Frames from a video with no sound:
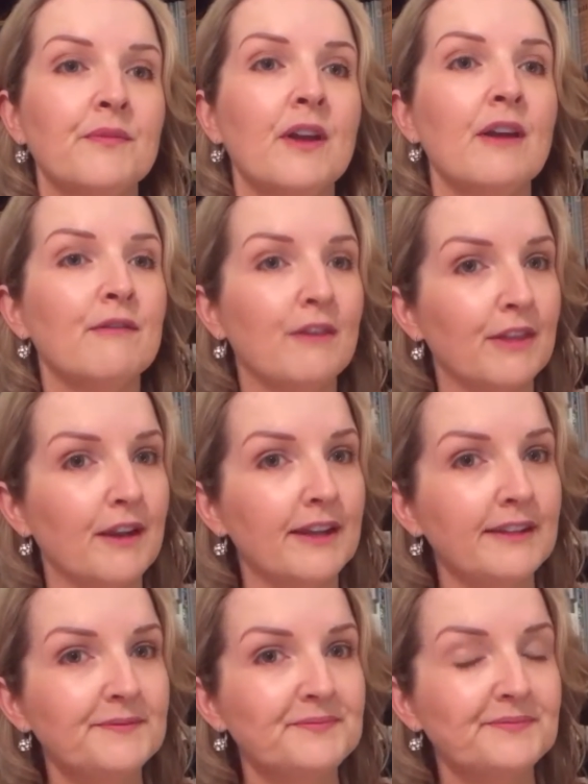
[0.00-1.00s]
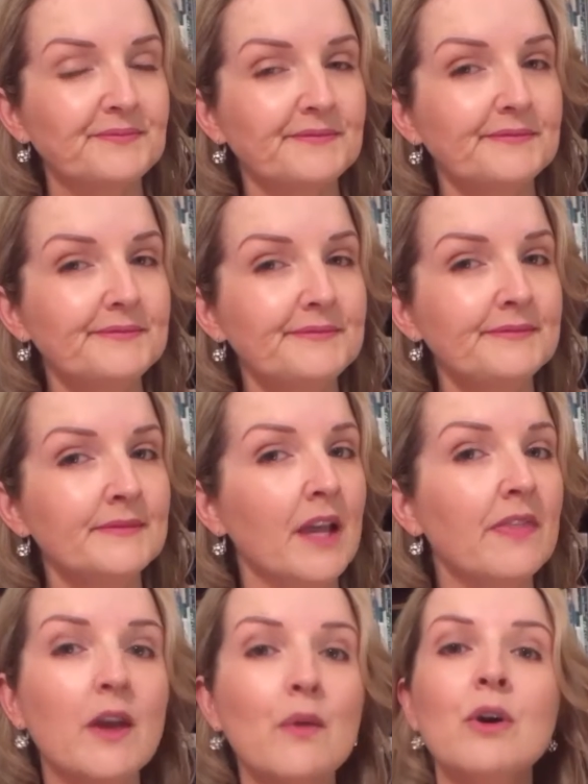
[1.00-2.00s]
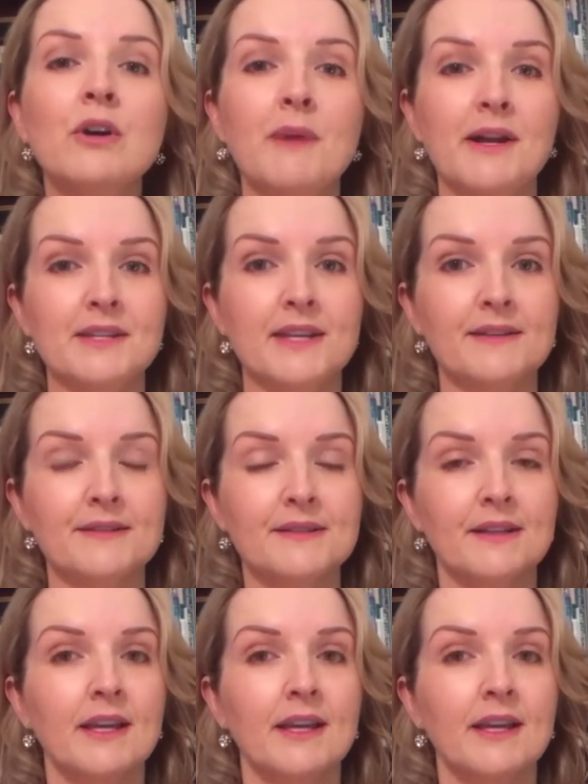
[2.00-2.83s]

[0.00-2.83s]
Fifthly, they welcome ideas,